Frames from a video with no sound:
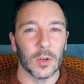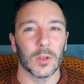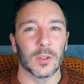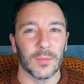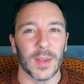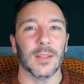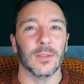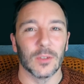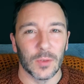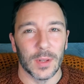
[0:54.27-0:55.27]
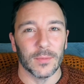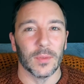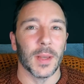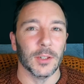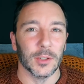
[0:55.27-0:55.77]
lots of industry
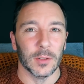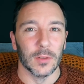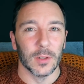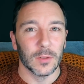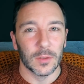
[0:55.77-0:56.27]
information that